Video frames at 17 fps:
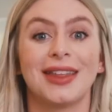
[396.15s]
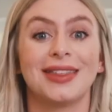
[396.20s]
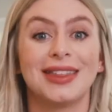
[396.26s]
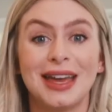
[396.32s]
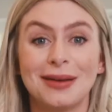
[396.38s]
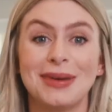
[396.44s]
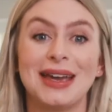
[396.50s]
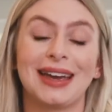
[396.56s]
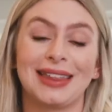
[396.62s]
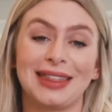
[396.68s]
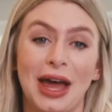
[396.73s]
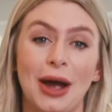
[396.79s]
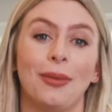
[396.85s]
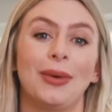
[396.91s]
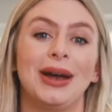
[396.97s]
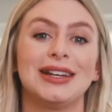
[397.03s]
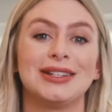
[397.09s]
so that they make
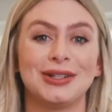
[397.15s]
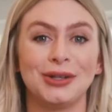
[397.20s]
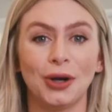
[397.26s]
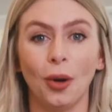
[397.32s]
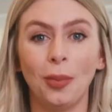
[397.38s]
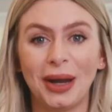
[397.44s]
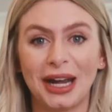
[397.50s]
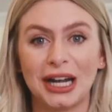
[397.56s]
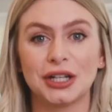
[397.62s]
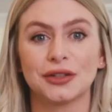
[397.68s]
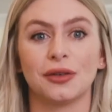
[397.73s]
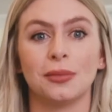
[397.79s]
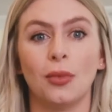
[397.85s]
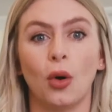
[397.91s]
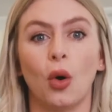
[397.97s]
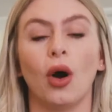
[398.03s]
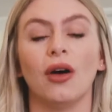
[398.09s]
their way to your page
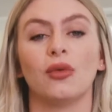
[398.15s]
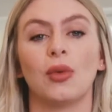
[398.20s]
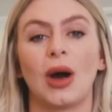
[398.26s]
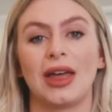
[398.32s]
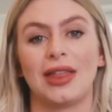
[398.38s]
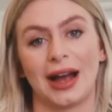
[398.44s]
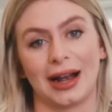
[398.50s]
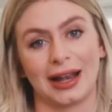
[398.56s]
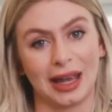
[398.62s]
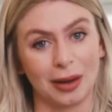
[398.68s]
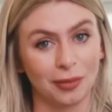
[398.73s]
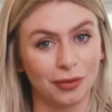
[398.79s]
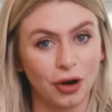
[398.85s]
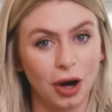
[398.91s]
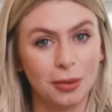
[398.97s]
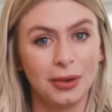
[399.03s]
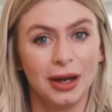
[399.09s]
for more of where that
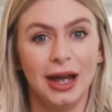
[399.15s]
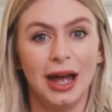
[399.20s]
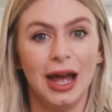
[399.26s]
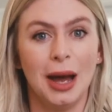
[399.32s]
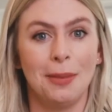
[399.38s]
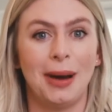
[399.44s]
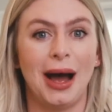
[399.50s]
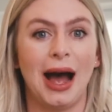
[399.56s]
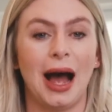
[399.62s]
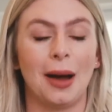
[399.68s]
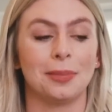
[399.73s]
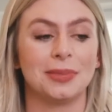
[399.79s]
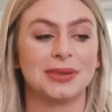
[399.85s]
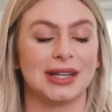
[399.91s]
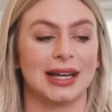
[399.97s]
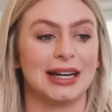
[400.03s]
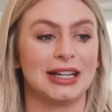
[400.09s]
came from?
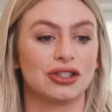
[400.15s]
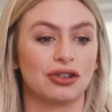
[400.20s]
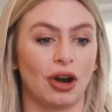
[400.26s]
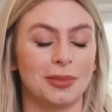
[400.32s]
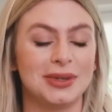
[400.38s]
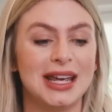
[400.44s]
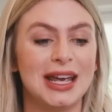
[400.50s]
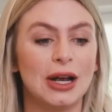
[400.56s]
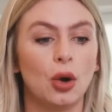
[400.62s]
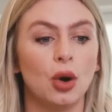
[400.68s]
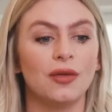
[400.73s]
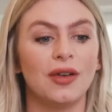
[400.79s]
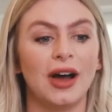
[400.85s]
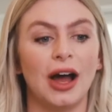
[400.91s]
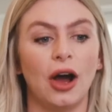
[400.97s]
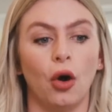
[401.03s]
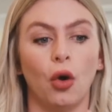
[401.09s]
Perhaps an Instagram
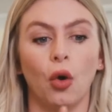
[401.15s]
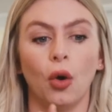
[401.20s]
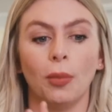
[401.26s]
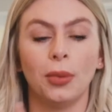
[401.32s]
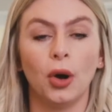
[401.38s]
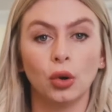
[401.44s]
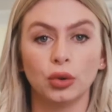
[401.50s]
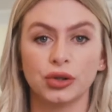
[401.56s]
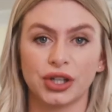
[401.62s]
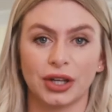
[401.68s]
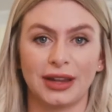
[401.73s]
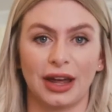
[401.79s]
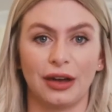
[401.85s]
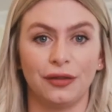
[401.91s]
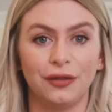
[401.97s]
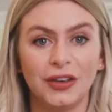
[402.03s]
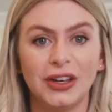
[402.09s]
takeover or post on
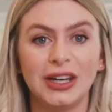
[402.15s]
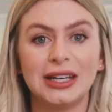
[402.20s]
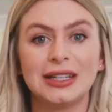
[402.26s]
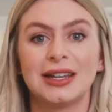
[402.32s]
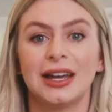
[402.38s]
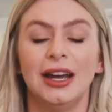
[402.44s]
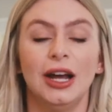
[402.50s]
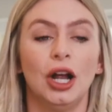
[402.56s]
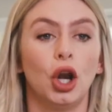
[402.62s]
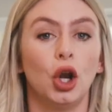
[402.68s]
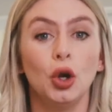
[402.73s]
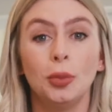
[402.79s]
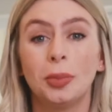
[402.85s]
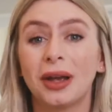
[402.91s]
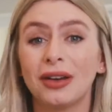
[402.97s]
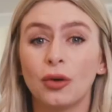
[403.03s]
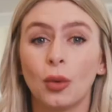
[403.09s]
their feed.
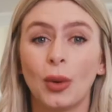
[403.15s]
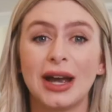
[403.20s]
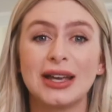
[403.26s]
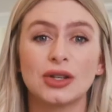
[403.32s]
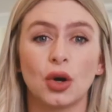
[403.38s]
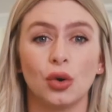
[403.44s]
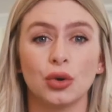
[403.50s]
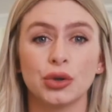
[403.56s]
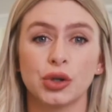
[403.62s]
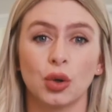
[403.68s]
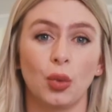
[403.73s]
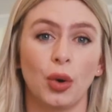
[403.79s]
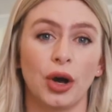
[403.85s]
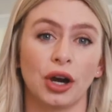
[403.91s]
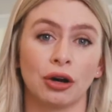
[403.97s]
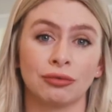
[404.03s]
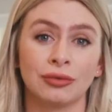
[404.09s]
Loop giveaways also
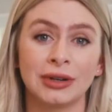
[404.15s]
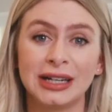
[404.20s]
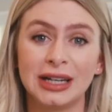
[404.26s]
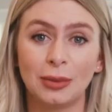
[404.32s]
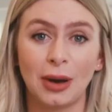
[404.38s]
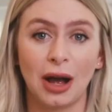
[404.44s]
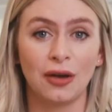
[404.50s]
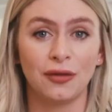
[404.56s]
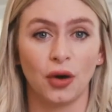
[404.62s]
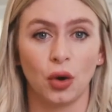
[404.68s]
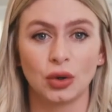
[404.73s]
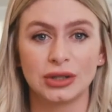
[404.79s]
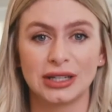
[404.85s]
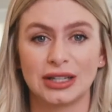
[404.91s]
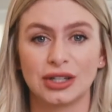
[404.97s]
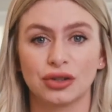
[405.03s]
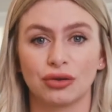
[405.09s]
work really well for
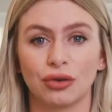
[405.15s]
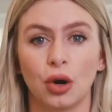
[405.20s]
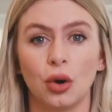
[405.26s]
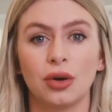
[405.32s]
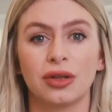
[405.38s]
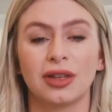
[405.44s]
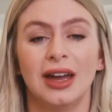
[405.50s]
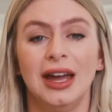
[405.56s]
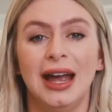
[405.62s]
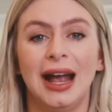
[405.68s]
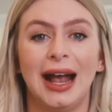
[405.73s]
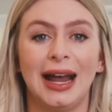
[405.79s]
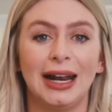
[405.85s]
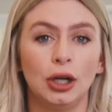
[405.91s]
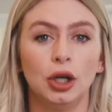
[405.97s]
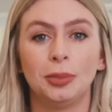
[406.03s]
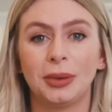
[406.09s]
audience growth.
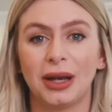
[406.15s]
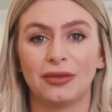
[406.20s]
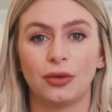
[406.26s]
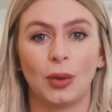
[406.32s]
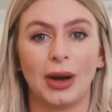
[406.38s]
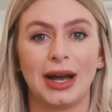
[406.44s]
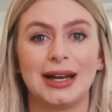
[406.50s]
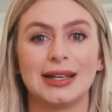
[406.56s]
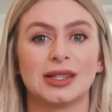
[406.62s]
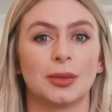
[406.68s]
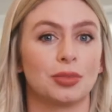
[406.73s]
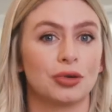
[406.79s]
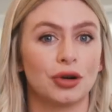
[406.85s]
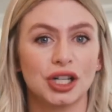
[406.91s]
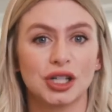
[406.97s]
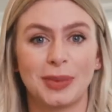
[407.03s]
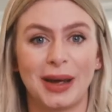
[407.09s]
In loop giveaways, the
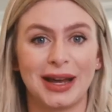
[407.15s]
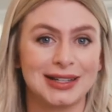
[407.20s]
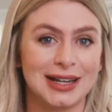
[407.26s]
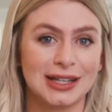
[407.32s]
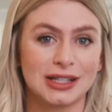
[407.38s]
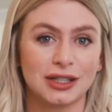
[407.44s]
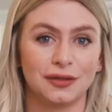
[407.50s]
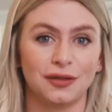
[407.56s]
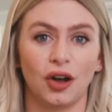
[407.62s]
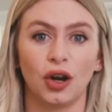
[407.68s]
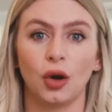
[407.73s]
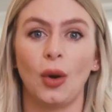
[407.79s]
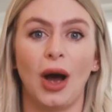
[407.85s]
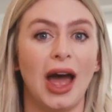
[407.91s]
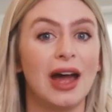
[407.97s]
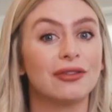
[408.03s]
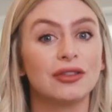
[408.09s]
prospect has to
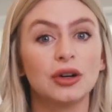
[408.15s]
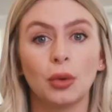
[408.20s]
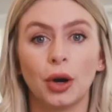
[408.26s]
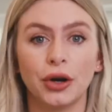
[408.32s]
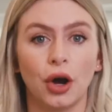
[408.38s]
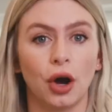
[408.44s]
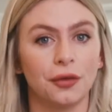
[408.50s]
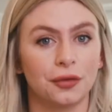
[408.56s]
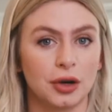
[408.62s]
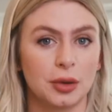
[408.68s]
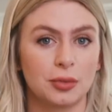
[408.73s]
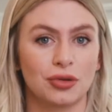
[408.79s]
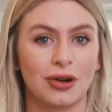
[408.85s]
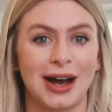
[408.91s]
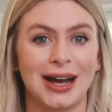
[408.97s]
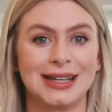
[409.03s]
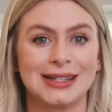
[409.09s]
follow everyone offering
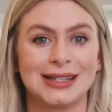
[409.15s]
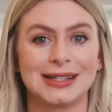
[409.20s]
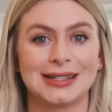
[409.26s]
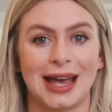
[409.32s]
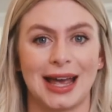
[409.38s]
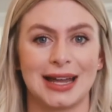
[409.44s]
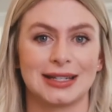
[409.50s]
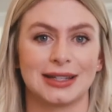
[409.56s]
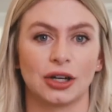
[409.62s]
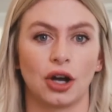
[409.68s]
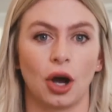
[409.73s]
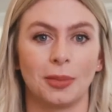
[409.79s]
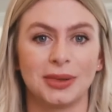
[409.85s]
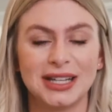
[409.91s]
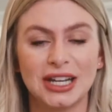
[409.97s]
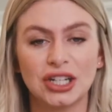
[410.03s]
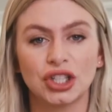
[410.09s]
prizes to enter the
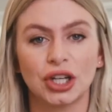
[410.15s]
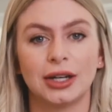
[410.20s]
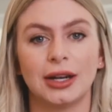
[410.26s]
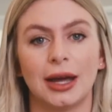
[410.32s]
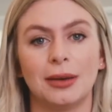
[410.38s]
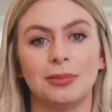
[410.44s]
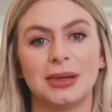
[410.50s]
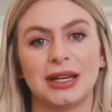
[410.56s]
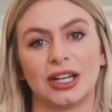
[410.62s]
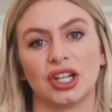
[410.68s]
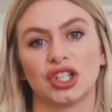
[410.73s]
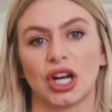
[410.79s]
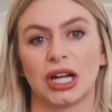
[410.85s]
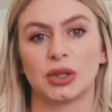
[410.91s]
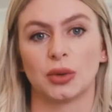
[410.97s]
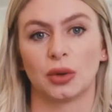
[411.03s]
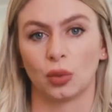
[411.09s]
competition and be in a
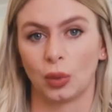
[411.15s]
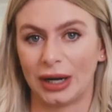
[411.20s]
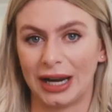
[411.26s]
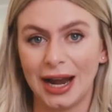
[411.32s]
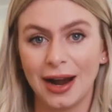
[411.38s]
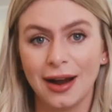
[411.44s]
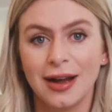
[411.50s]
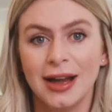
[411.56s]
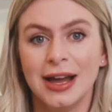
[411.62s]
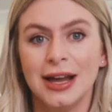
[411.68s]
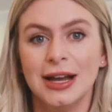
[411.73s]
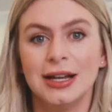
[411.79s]
chance with winning.